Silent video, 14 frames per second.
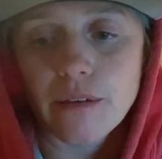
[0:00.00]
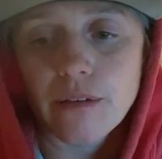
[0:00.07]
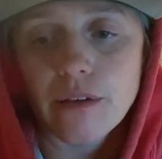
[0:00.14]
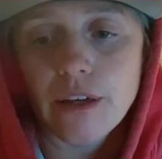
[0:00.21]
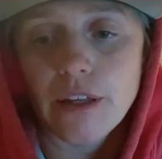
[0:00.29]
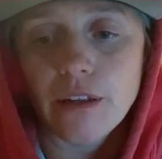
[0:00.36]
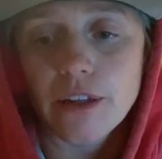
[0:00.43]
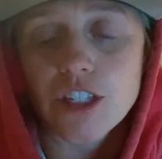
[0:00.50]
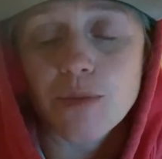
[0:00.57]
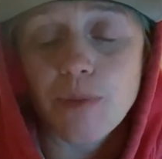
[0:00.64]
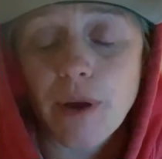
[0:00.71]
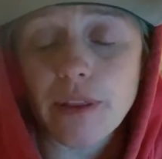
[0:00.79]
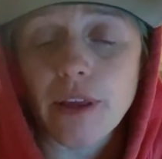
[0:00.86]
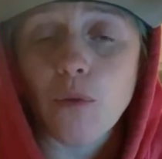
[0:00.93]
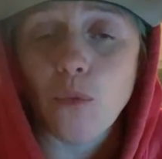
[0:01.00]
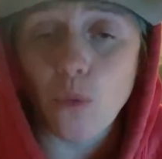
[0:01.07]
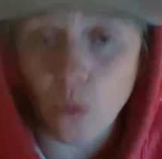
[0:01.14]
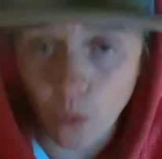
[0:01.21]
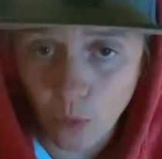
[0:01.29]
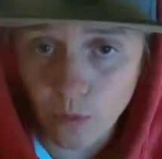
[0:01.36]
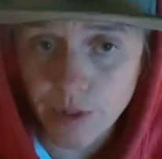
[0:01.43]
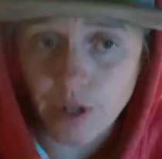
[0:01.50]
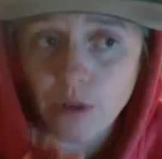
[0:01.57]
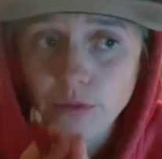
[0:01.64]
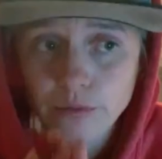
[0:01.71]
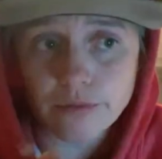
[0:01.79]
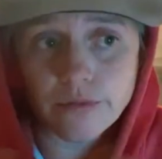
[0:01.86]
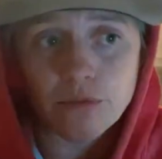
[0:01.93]
it spread like,
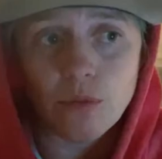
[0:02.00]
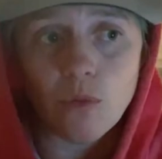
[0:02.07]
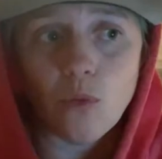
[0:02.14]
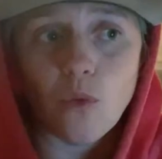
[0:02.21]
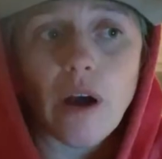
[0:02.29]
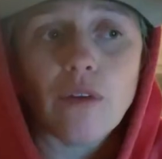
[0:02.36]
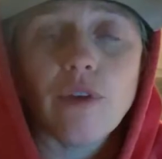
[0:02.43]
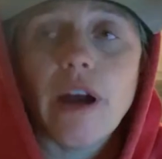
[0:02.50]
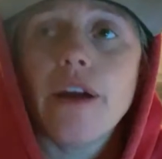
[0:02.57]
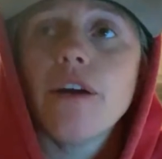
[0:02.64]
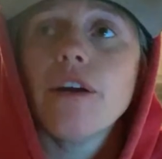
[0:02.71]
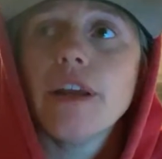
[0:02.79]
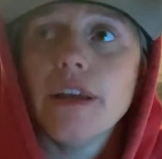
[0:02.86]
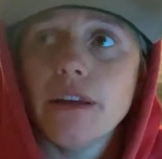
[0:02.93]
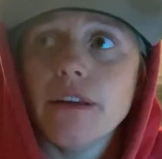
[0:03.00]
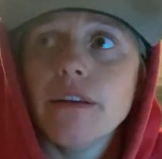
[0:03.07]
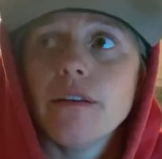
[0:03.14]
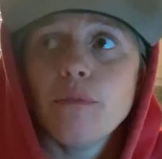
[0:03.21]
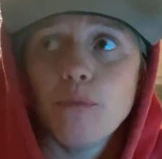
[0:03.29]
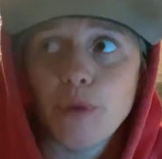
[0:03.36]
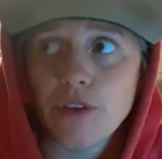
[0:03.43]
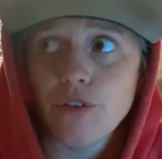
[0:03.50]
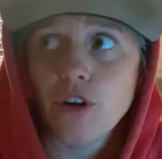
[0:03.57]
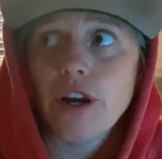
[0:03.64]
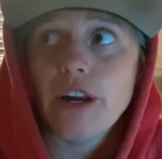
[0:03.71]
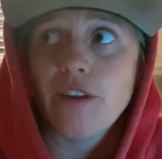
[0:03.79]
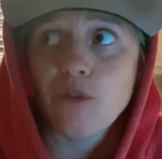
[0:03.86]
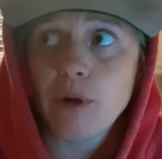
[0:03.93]
wildfire in Beaver,
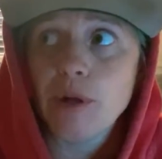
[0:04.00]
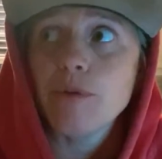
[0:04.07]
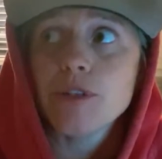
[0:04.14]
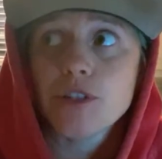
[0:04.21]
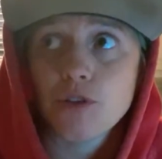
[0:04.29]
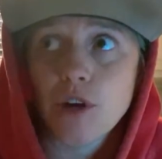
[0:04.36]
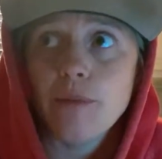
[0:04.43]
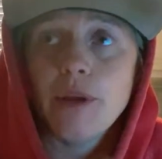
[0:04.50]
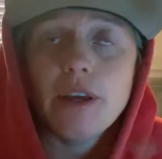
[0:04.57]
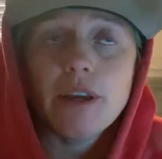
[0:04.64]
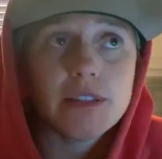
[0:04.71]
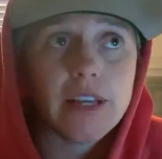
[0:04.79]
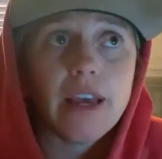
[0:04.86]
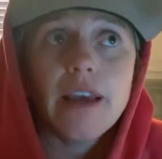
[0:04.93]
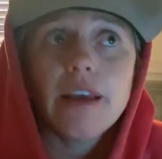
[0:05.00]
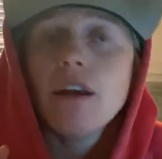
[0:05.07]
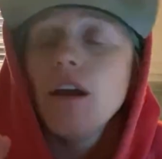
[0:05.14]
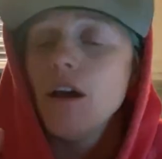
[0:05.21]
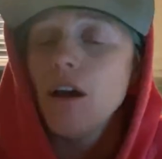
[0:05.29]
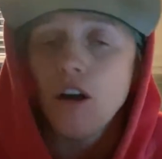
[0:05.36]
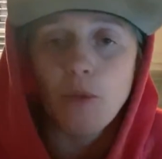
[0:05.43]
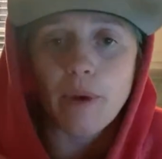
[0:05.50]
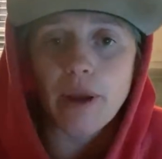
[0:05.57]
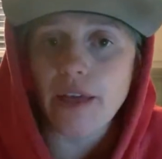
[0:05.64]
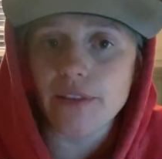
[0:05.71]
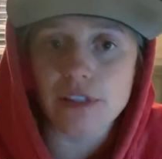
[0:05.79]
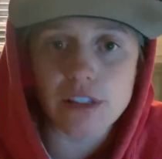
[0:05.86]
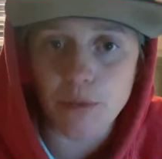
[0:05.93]
and everybody was screaming and saying, "Oh my
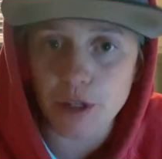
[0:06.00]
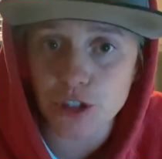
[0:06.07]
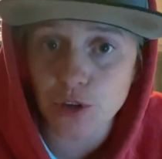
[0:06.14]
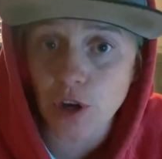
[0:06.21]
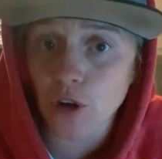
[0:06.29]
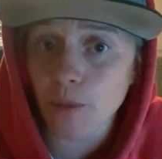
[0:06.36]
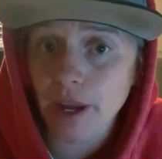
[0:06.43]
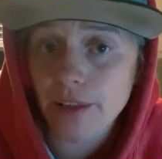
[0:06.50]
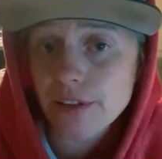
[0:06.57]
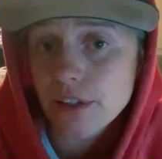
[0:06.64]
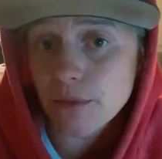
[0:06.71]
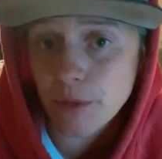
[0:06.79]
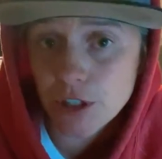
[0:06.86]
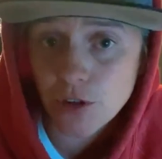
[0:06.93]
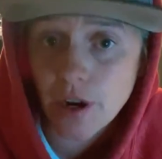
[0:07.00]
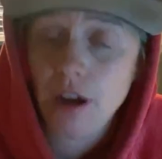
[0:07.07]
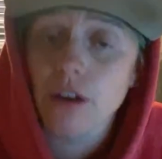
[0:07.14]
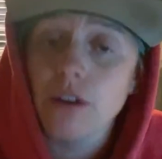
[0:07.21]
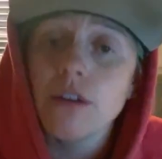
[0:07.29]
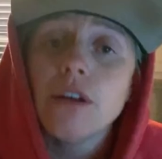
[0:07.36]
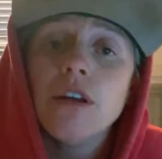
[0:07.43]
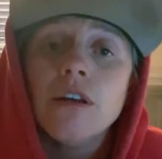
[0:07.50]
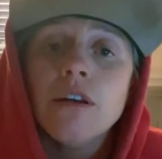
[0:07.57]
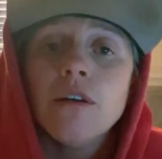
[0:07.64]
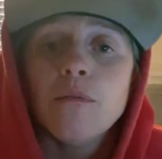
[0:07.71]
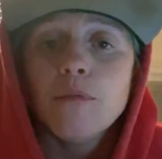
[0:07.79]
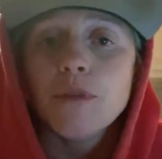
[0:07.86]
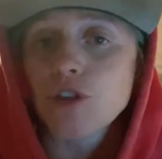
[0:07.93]
God, this is a mistrial, oh my God, this is a mistrial,
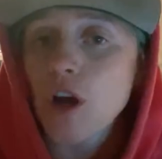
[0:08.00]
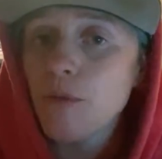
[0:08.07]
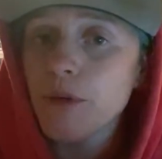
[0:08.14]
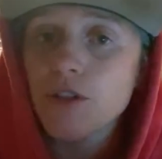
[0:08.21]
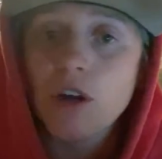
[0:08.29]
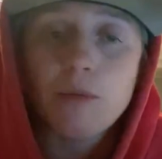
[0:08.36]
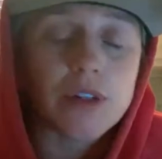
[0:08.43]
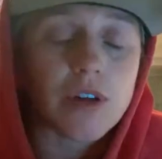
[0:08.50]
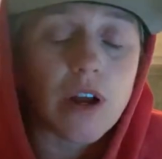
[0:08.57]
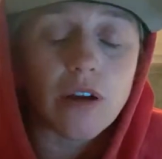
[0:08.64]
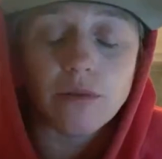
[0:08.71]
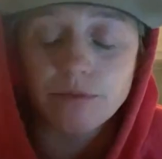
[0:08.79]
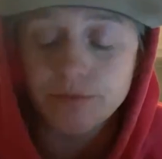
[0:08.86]
mistrial, mistrial, mistrial."